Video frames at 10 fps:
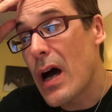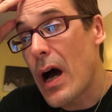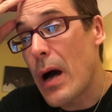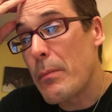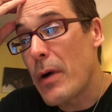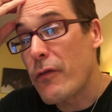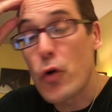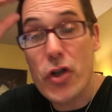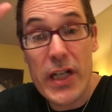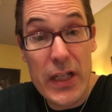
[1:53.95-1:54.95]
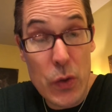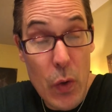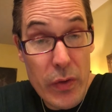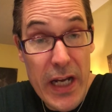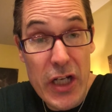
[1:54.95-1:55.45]
Of course, she has
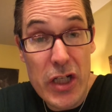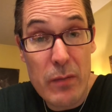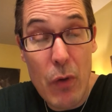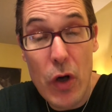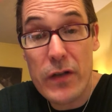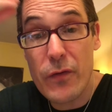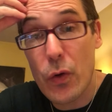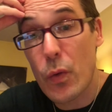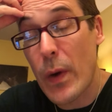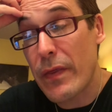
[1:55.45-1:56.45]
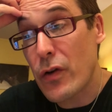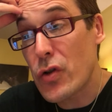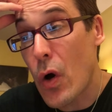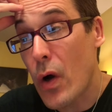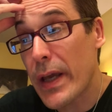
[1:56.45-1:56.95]
quotation marks for when they're
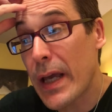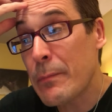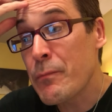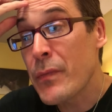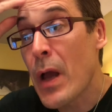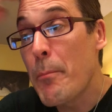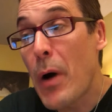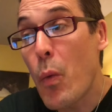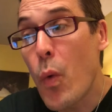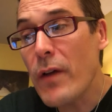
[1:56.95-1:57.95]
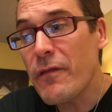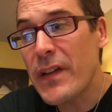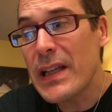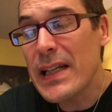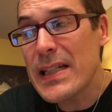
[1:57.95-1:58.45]
talking. But what
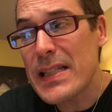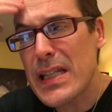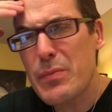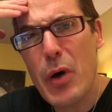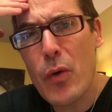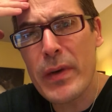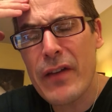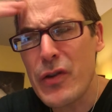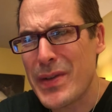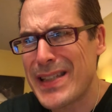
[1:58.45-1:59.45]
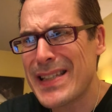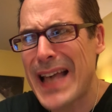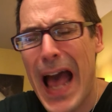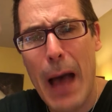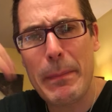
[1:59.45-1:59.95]
feeling does this poem give you? Is this a
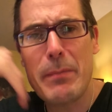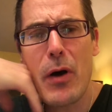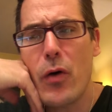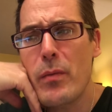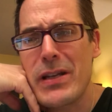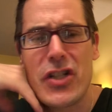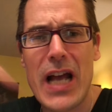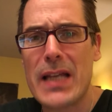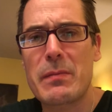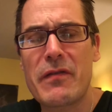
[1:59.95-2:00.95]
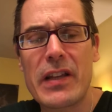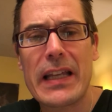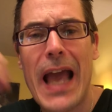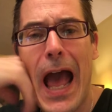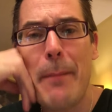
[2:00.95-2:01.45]
happy poem? Is Jasmine feeling
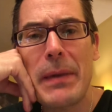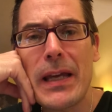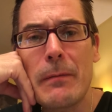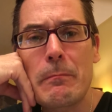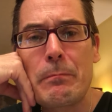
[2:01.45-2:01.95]
happy?